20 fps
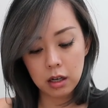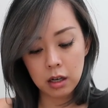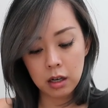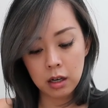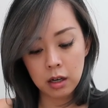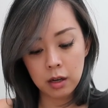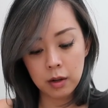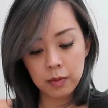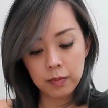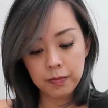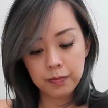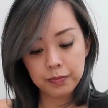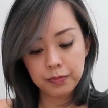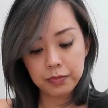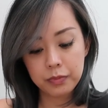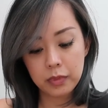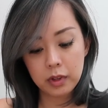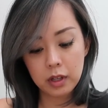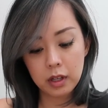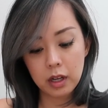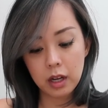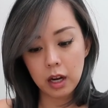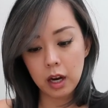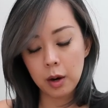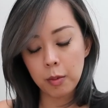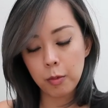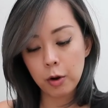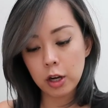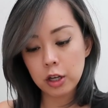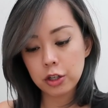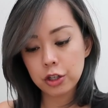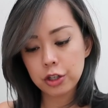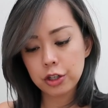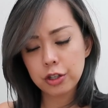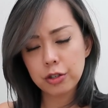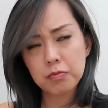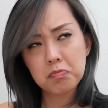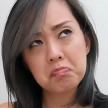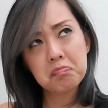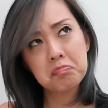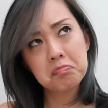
um, airbrush.